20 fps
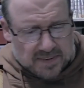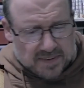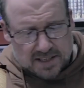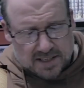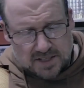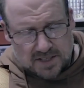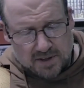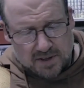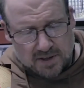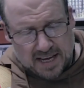
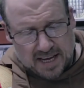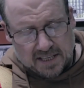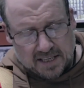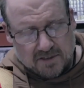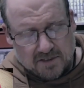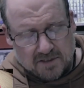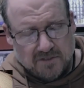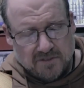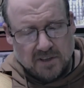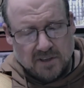So they're
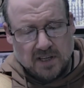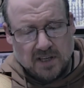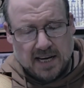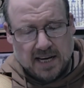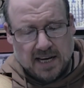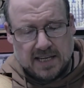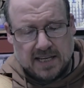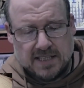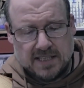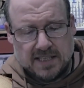going to follow
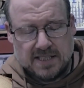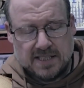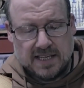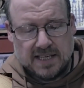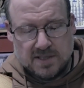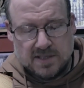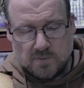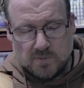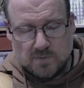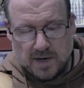us
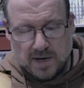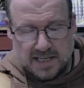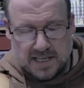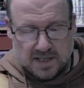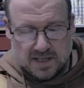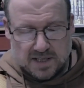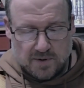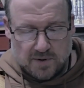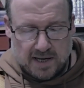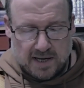as we
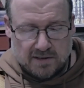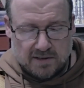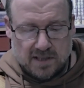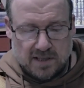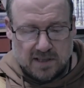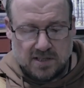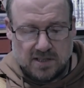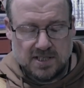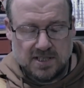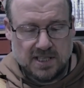do our
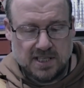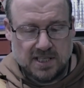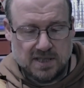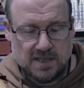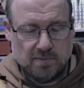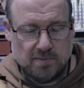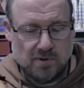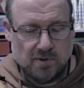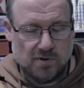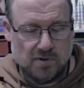last
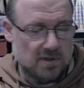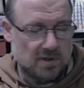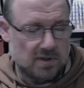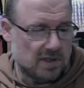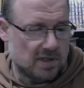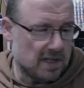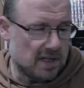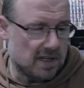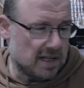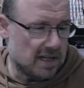explore
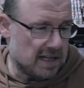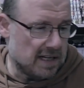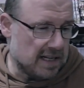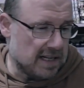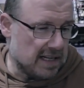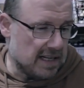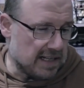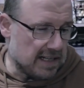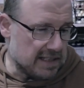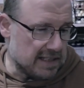
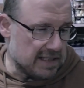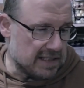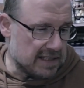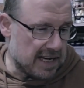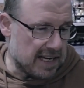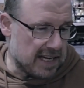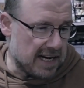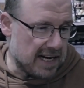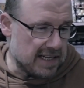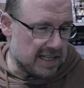and
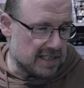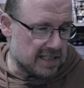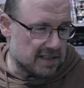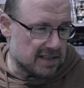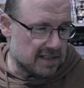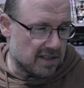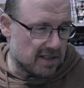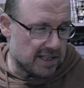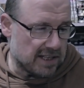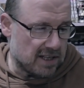then,
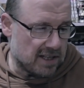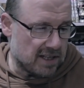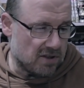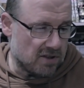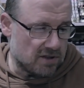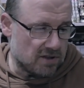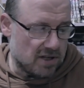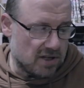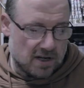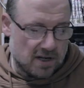like it or
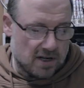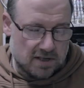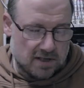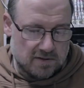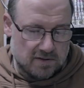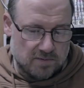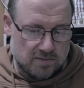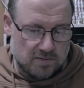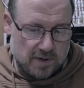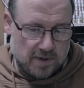not,
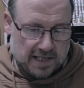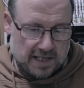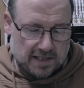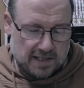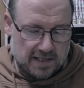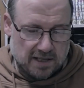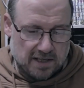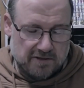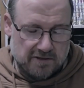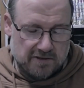we're going to
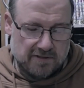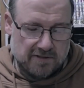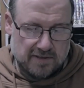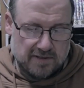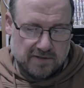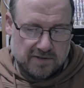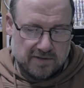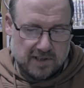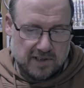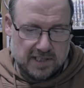go
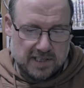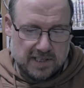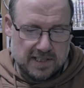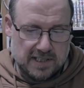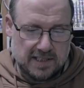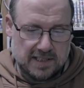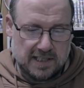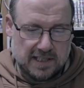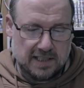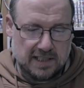find
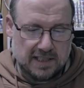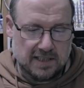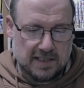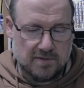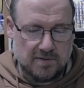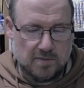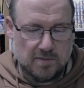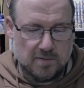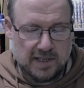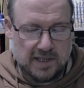Duncan.
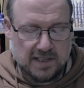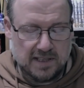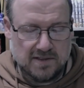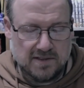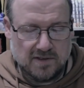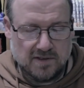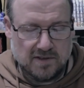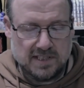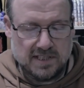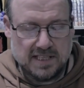We're going
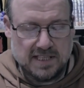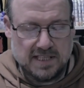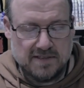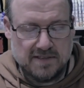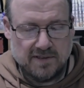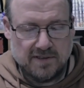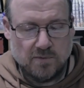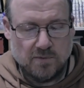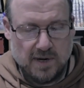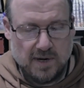to
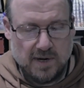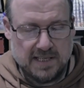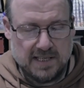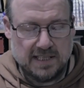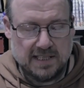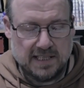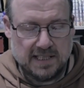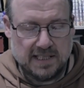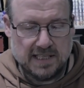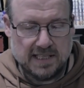identify where
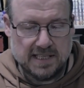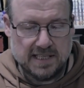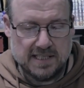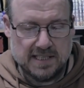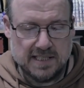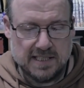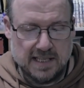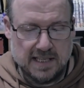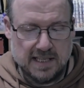Duncan is